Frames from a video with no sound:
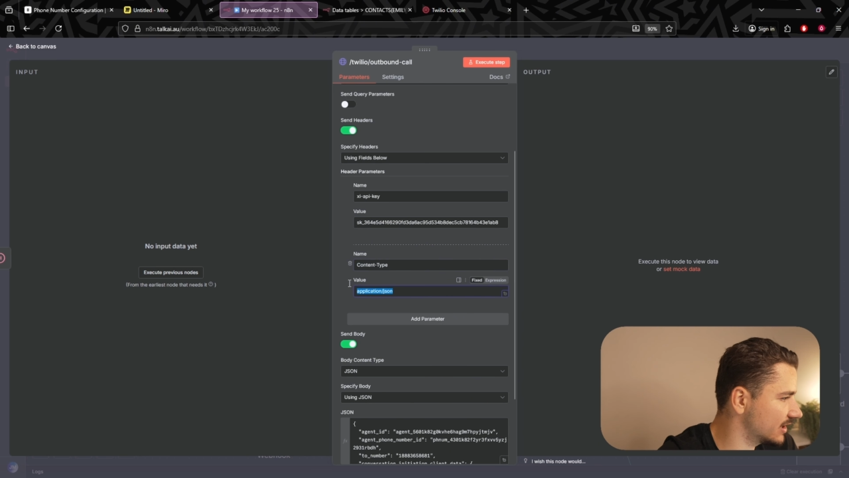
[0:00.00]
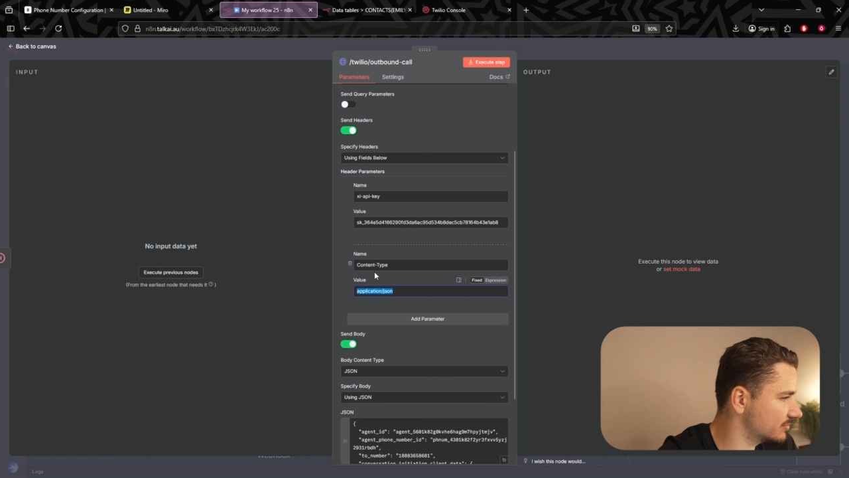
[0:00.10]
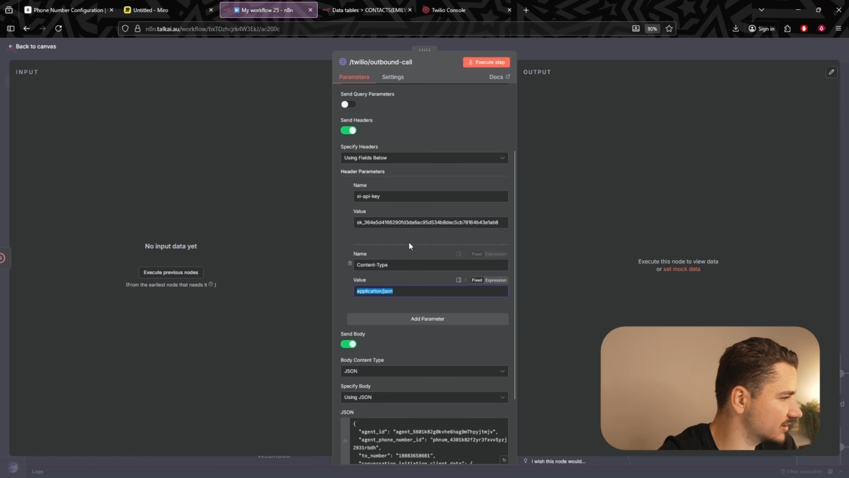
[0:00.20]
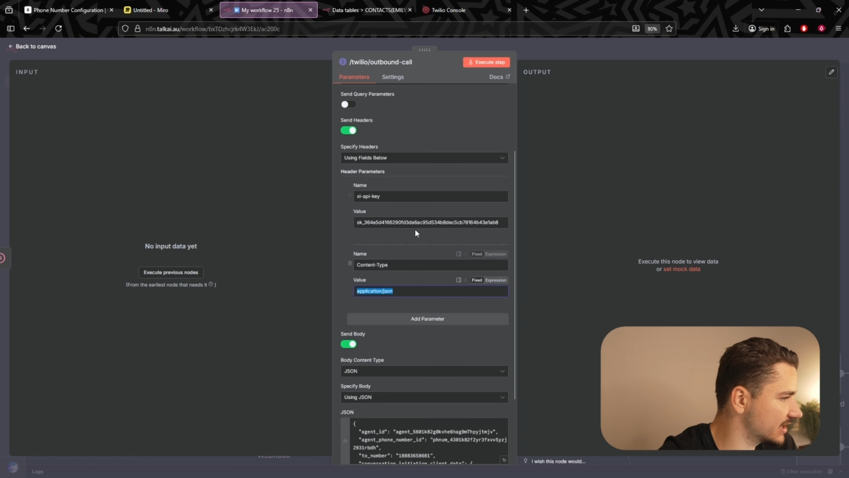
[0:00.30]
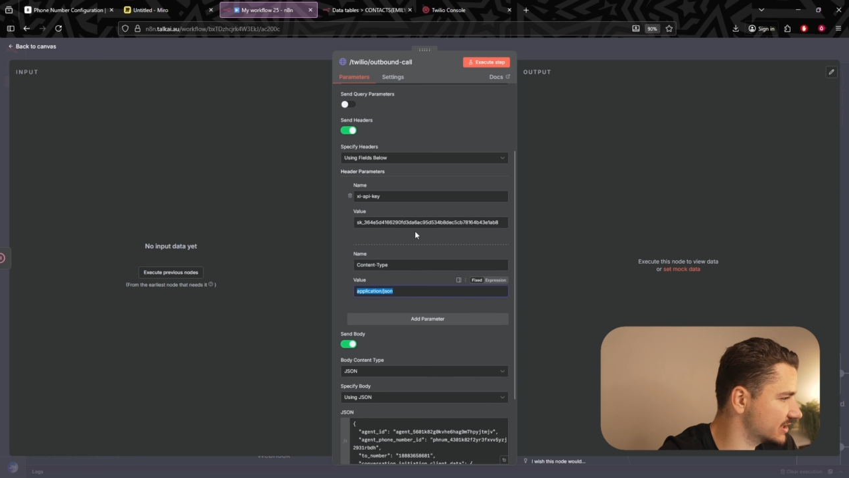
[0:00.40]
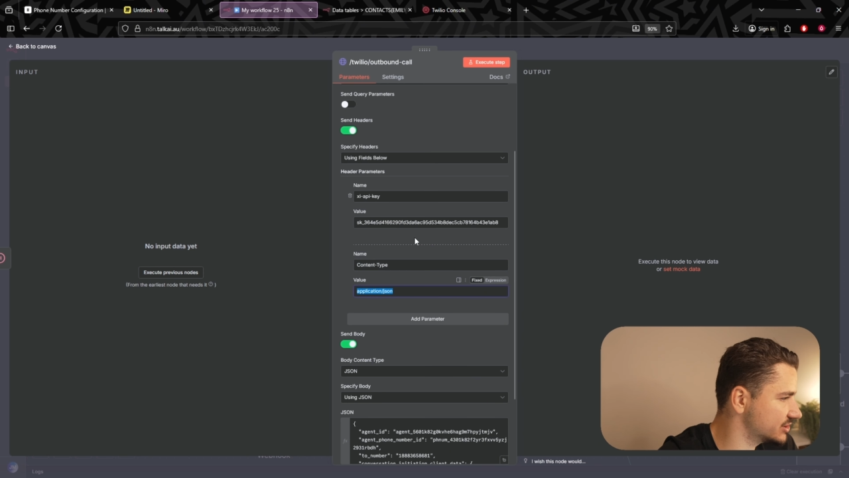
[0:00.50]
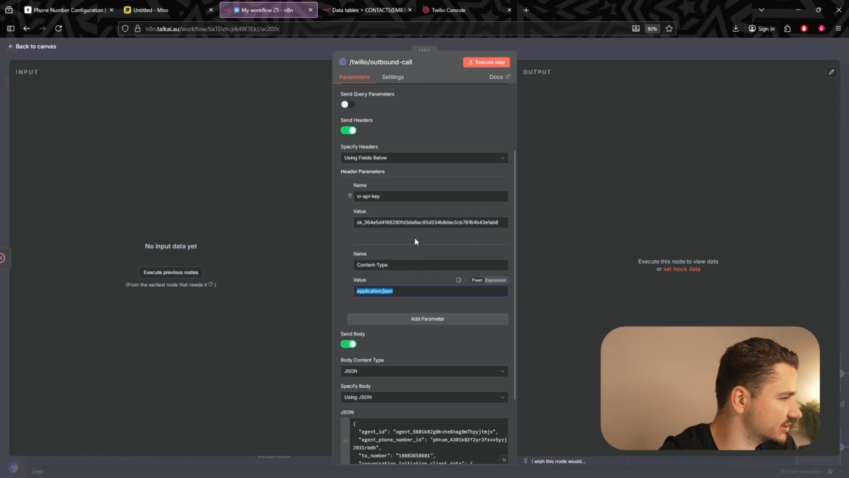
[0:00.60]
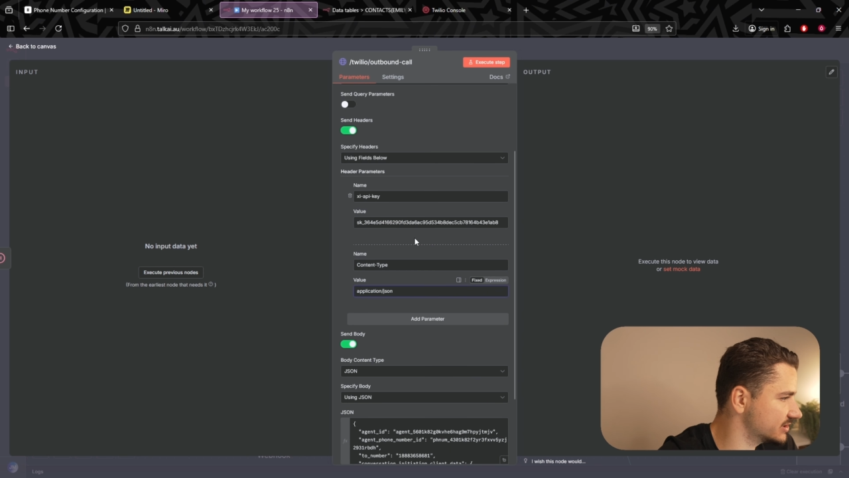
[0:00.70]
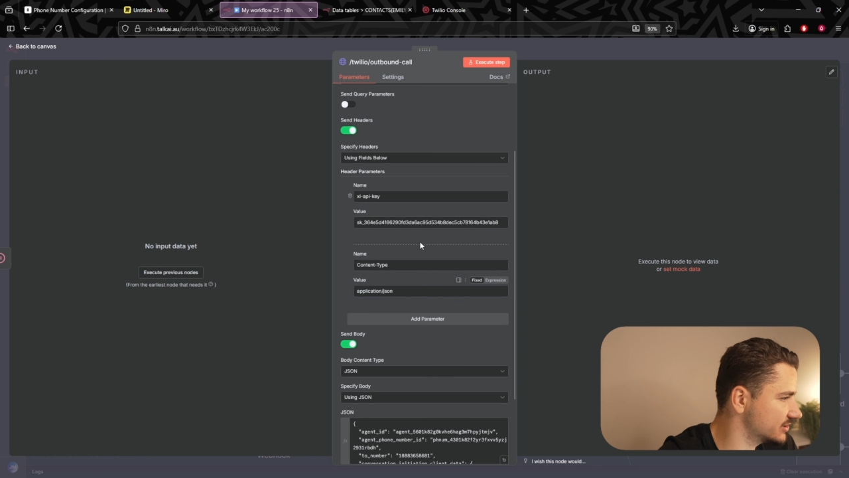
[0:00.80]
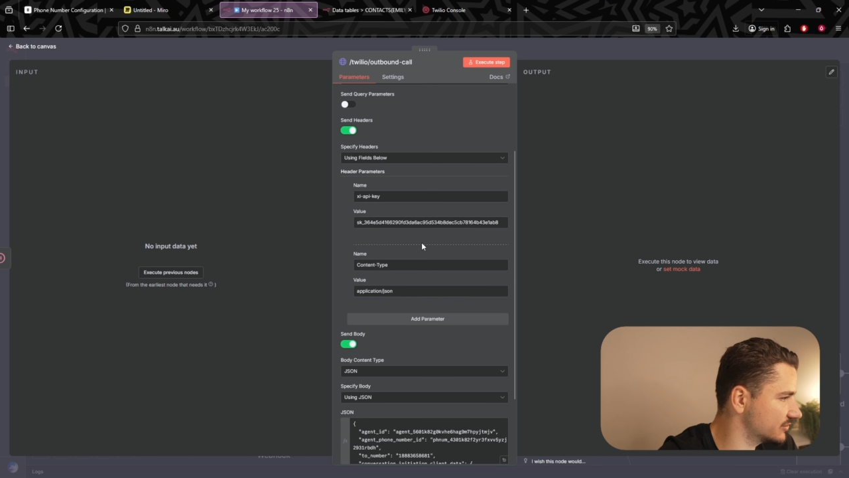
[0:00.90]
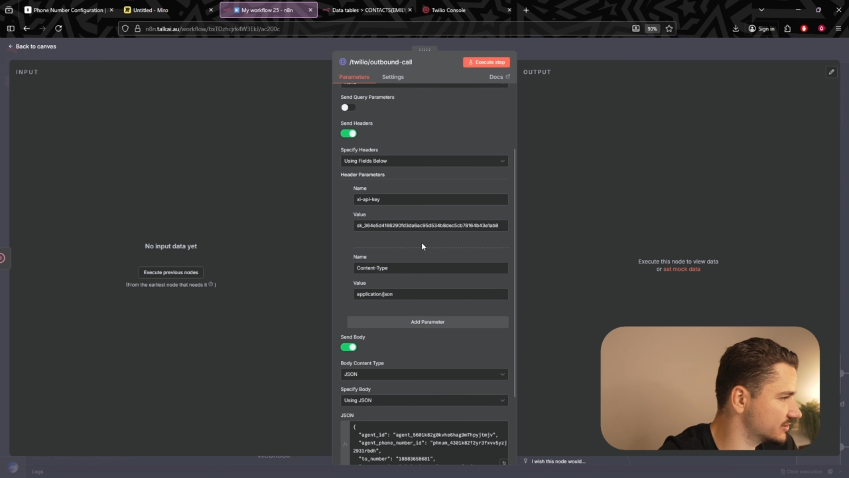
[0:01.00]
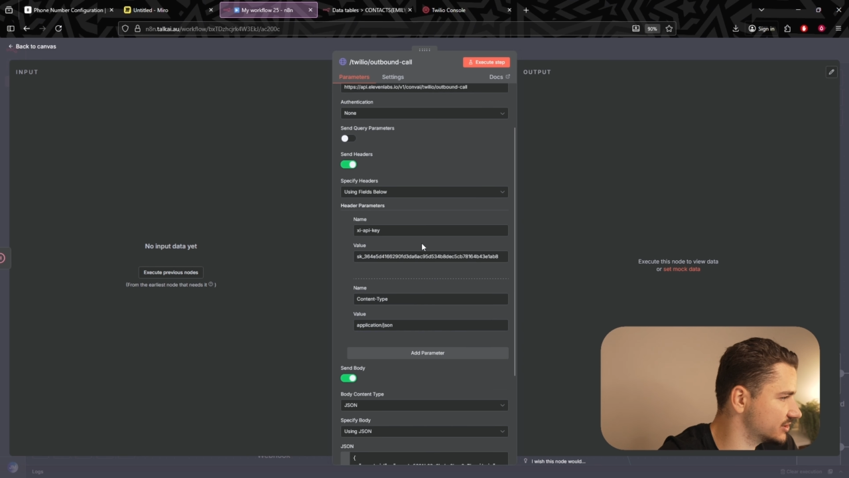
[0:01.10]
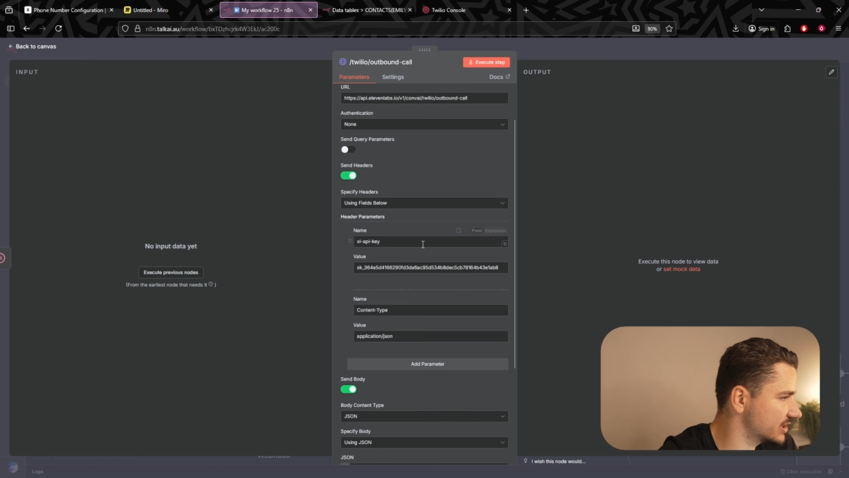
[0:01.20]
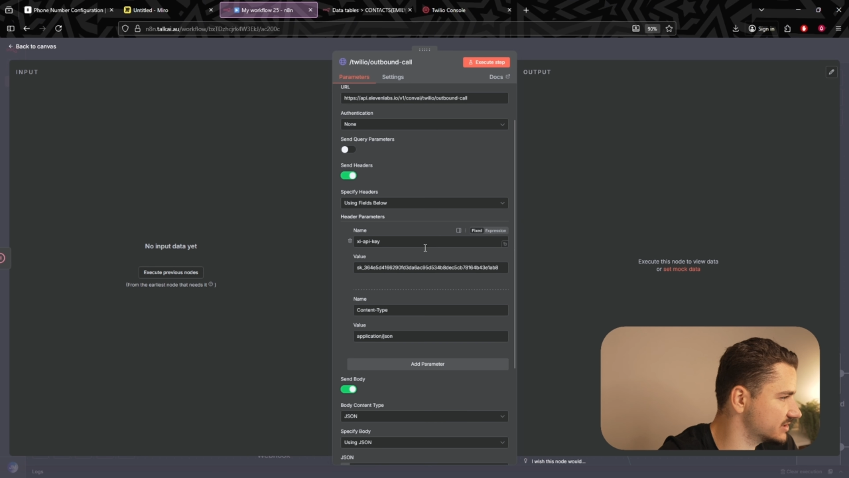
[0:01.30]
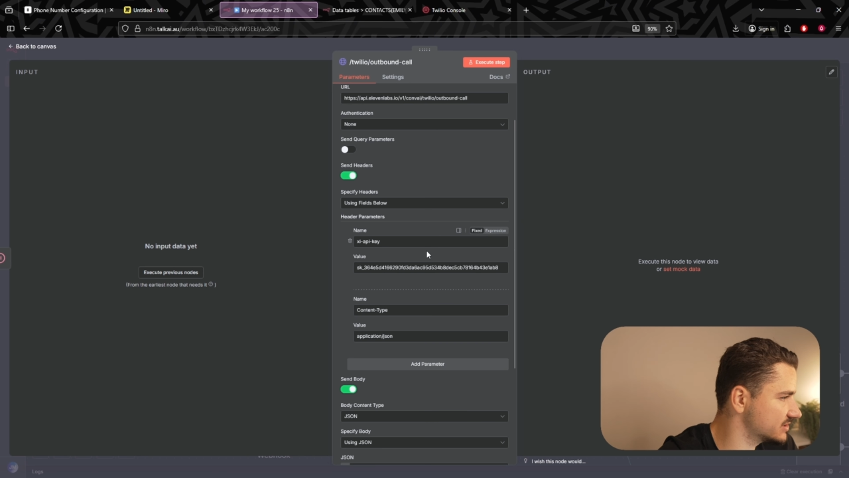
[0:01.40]

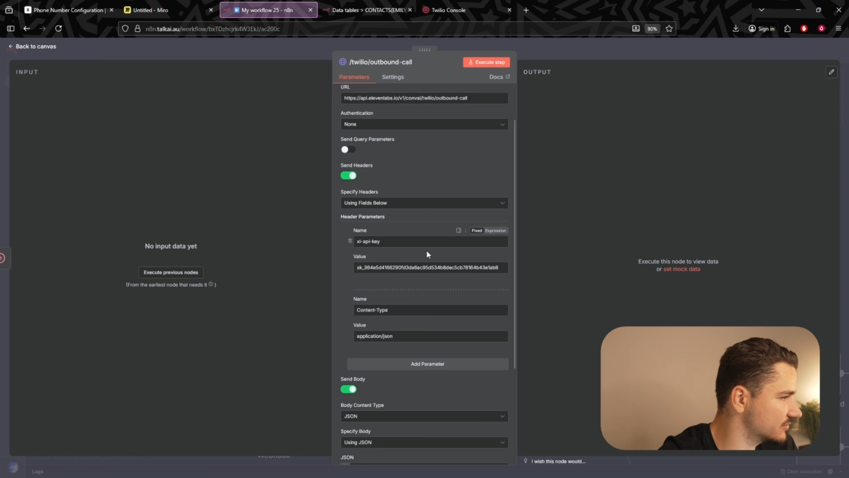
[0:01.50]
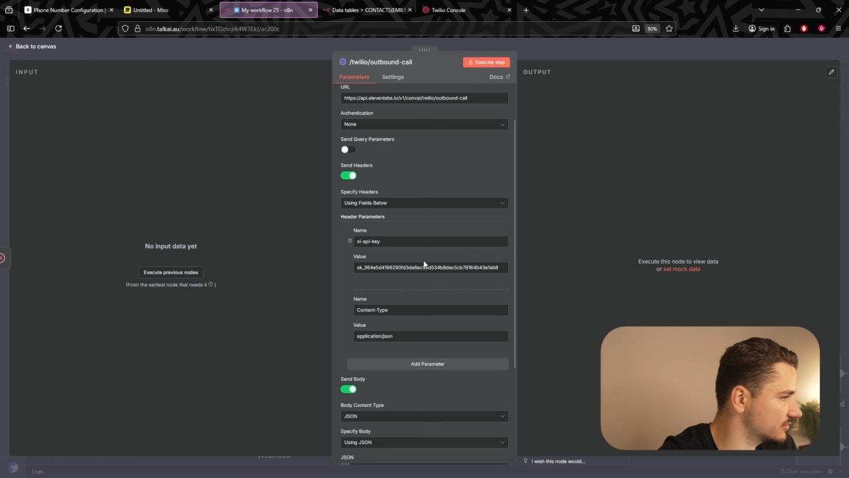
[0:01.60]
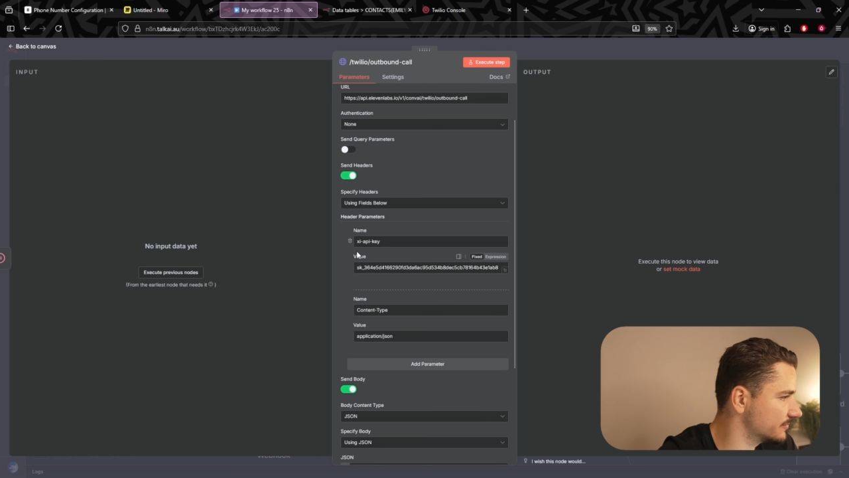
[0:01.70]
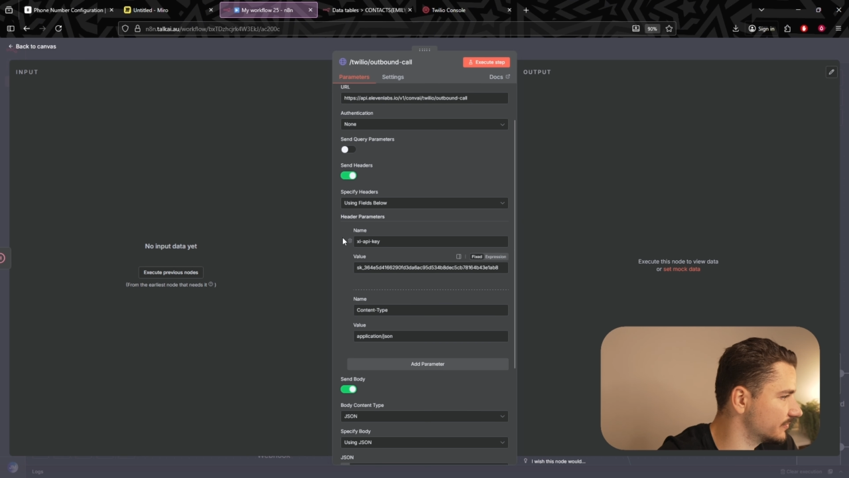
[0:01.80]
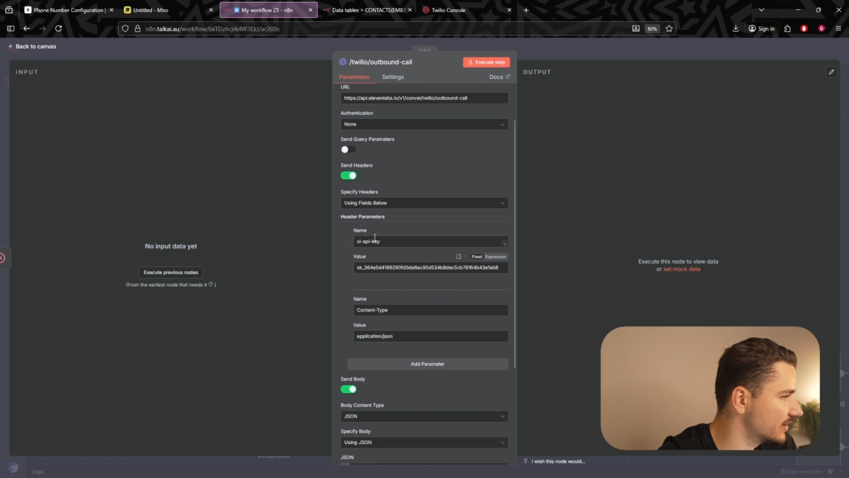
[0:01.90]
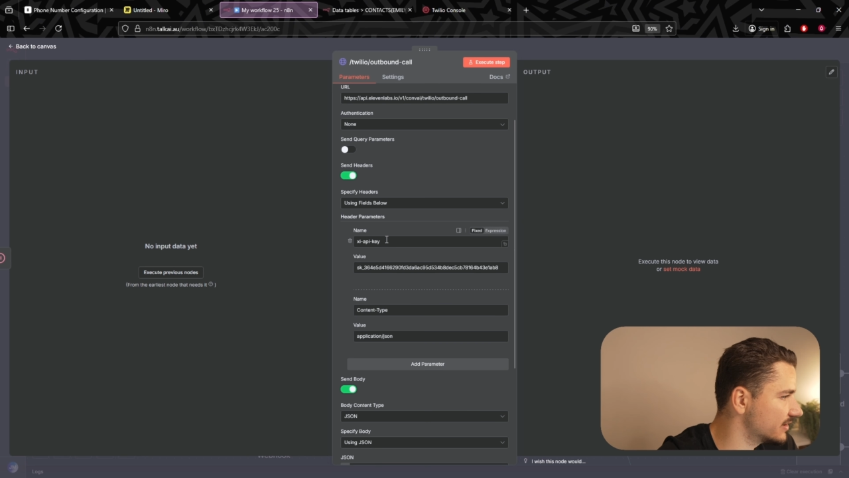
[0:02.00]
application.json.